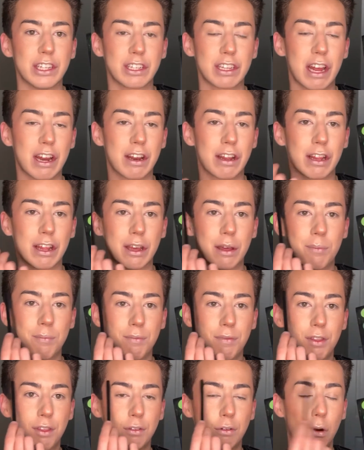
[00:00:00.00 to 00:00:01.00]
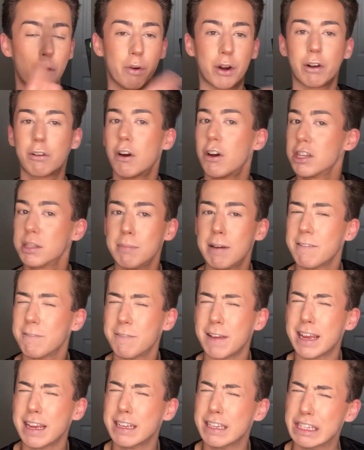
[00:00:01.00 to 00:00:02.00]
just kind of like throw it across my
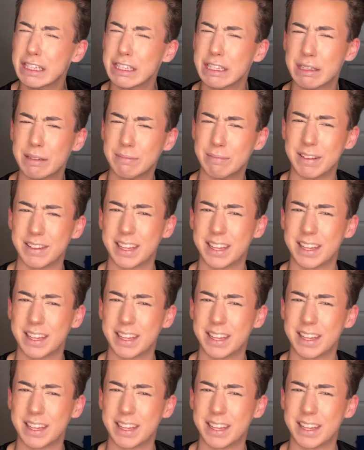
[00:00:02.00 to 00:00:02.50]
face,